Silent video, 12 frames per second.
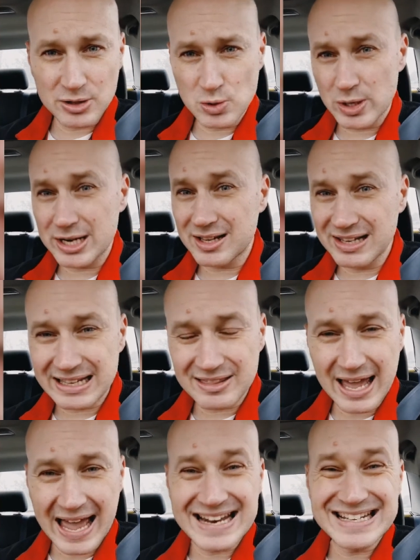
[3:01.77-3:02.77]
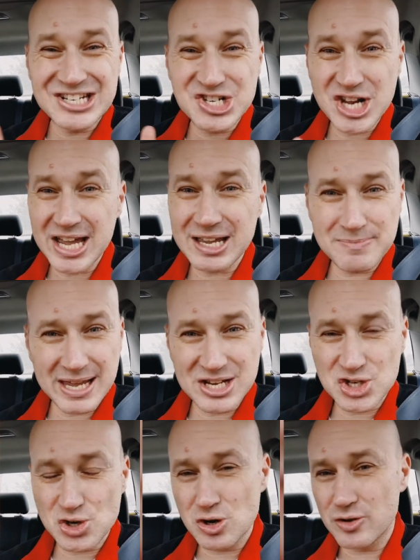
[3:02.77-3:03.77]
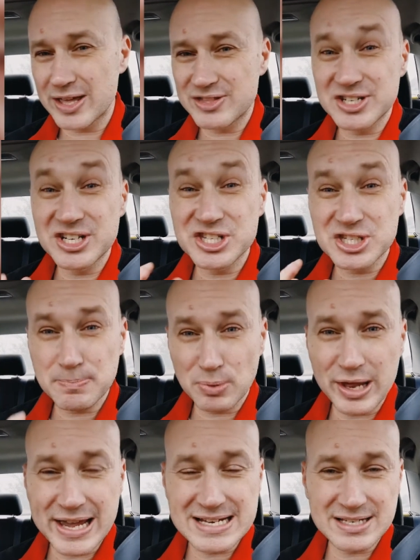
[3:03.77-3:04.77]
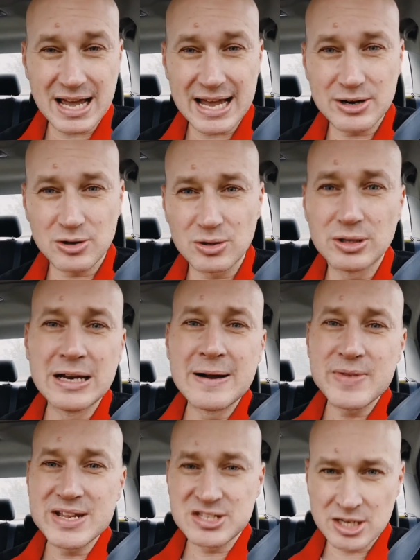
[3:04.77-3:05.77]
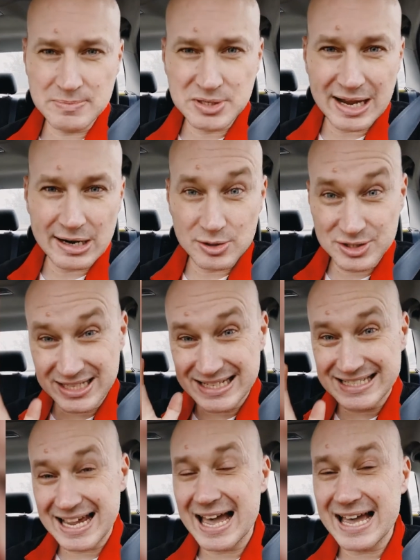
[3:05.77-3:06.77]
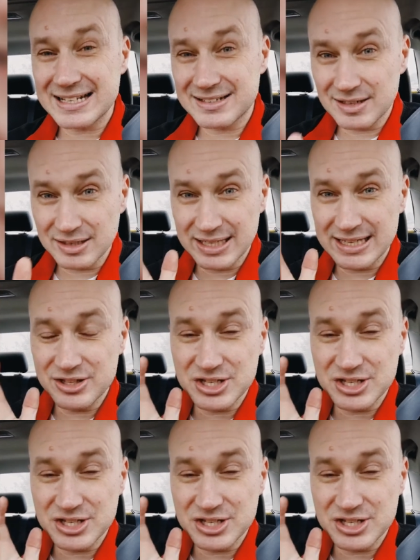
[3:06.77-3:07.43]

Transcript: You want to click that, check and make sure that the display title and subtitle is exactly the